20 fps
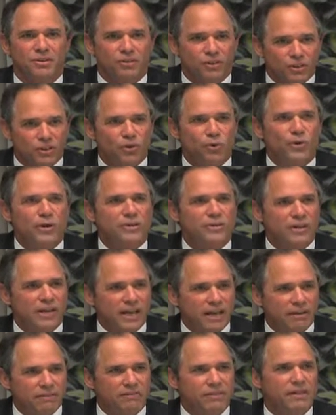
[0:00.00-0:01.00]
you're going to
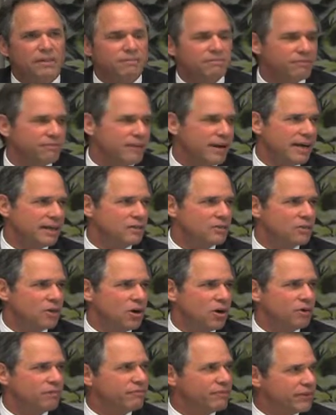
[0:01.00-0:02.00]
have an effect
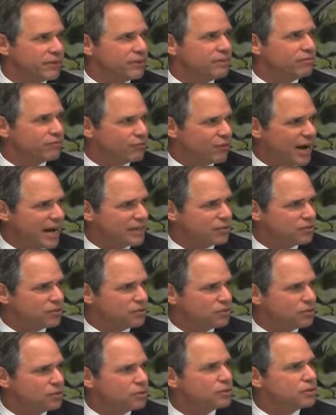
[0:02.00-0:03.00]
on very
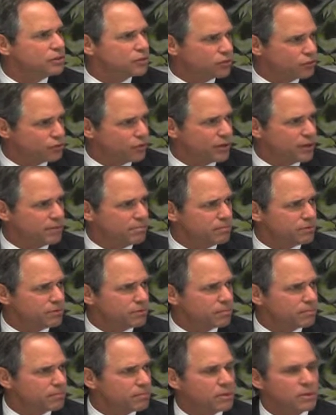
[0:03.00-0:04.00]
fragile streams.
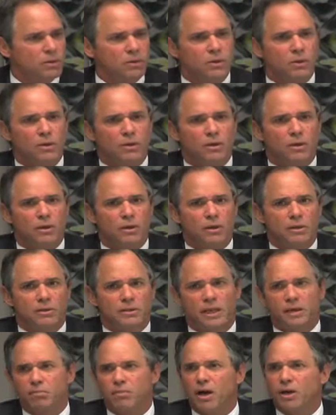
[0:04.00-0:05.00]

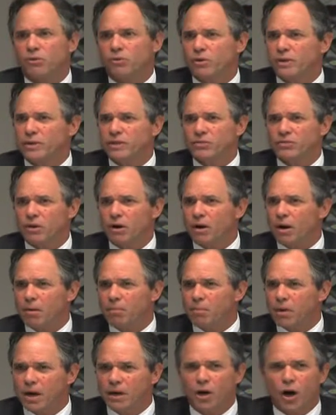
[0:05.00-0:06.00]
10 Mile Creek is
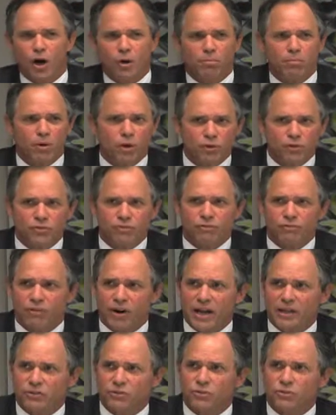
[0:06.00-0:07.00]
among our most
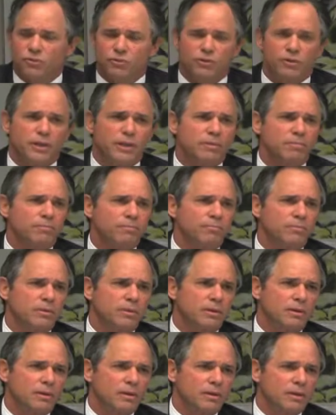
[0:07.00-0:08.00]
fragile stream.
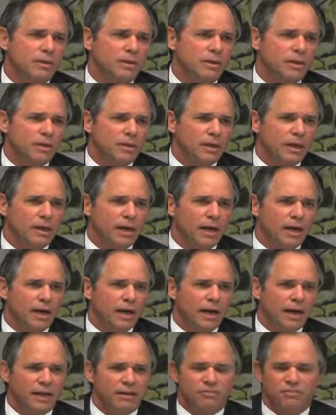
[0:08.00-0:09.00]

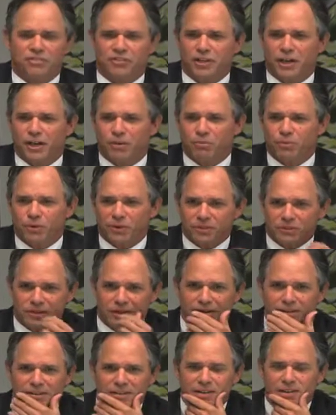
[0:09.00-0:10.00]
I have shared with
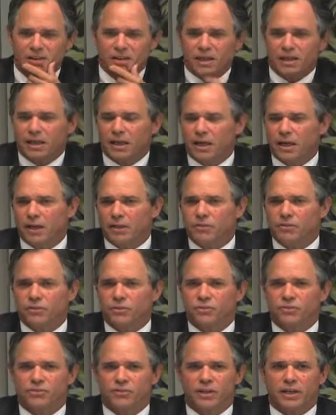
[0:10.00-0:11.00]

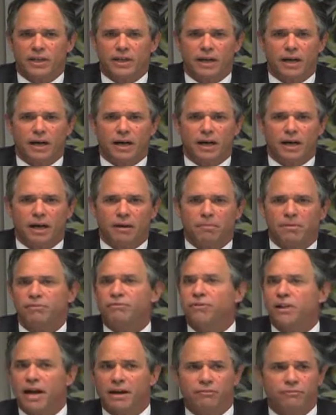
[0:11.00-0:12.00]
others that I'm a
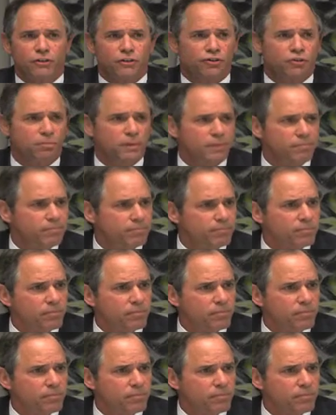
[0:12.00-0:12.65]
fly fisherman.